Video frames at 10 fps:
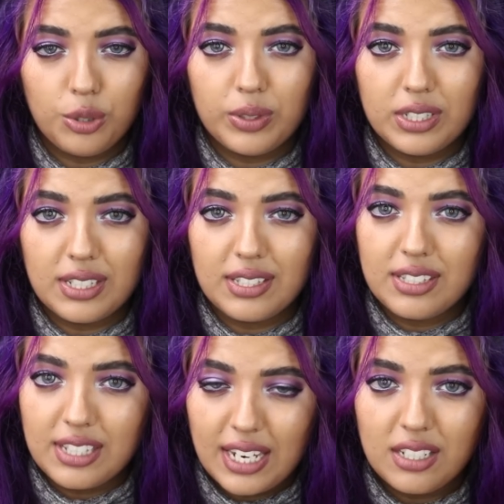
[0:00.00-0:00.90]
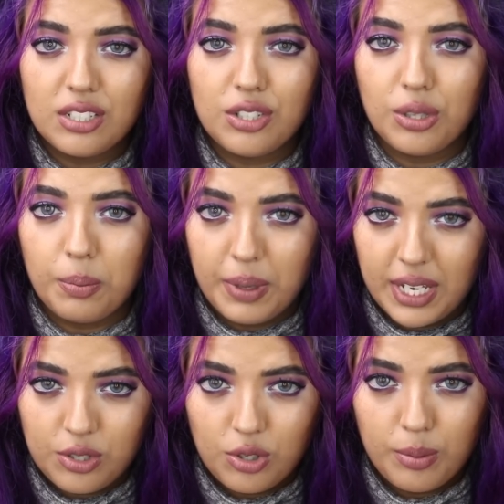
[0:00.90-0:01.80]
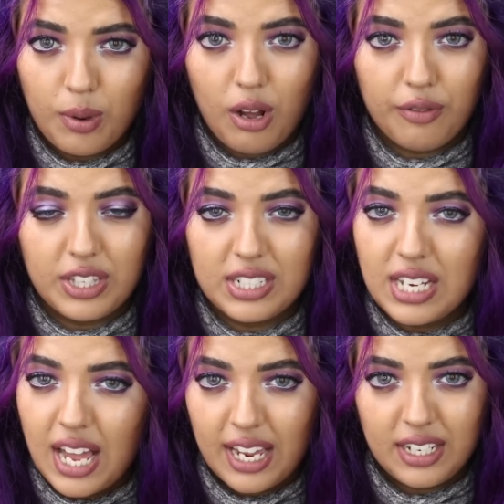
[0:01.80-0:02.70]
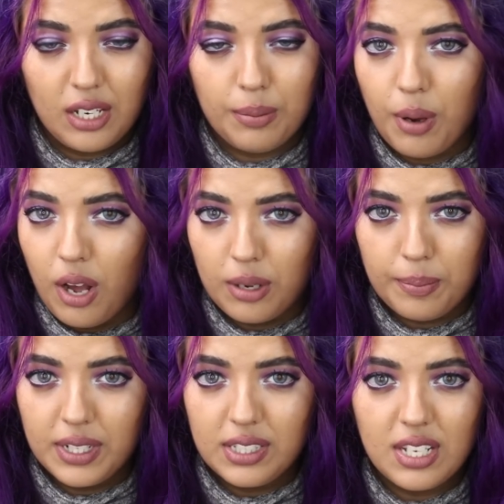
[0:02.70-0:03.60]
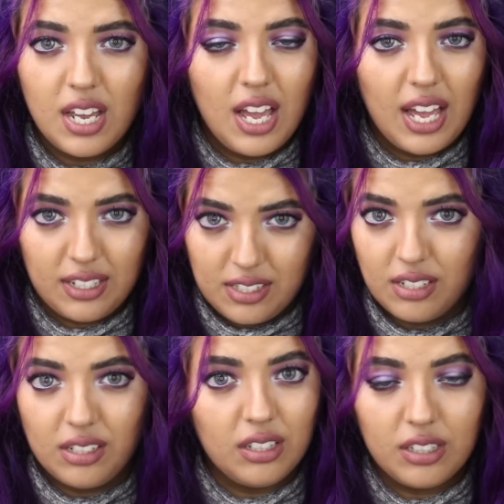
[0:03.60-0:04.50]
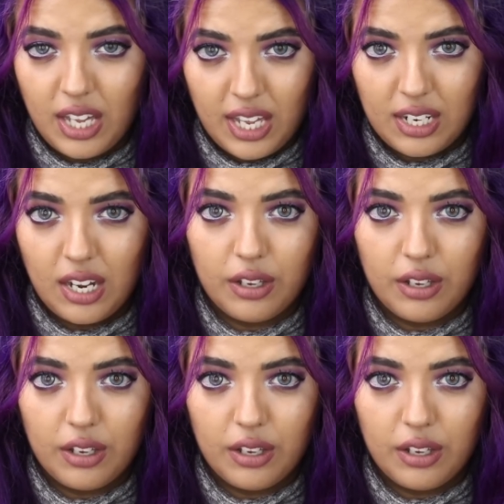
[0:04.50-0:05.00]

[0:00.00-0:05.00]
she was sent to the bedroom of the tiny apartment until they had